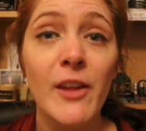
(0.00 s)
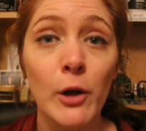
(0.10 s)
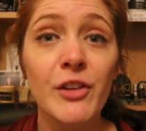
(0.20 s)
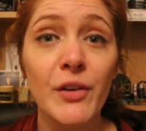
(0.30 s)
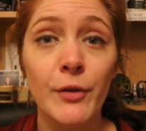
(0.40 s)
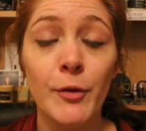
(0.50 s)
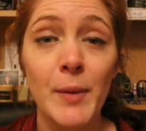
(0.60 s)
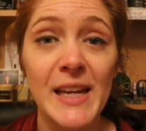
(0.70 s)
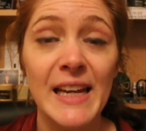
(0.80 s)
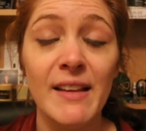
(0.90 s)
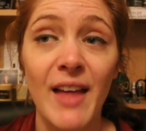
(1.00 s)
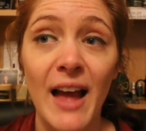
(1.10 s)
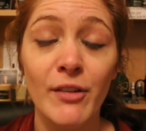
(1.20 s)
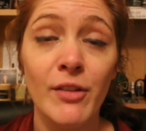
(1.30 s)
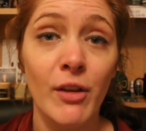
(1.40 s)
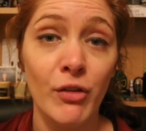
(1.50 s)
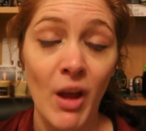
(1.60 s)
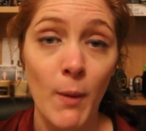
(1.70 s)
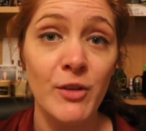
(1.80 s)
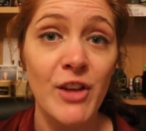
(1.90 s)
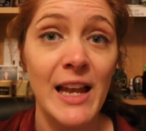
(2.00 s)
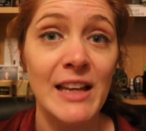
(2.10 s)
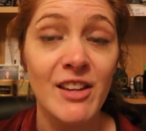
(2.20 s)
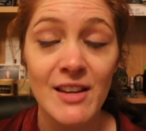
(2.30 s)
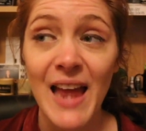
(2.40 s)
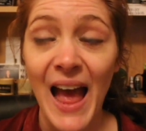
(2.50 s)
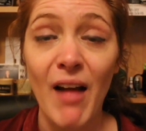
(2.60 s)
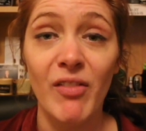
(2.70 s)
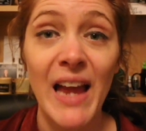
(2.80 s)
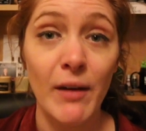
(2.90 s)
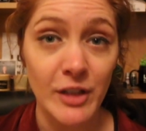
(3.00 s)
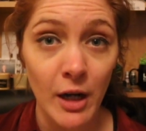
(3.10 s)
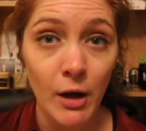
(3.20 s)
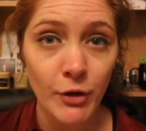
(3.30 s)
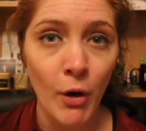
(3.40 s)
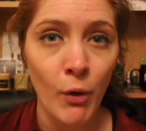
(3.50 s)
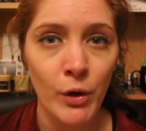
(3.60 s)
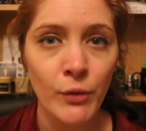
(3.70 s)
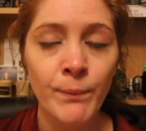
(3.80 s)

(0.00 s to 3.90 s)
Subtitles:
The only difference being that the shower jelly didn't have the avocado oil.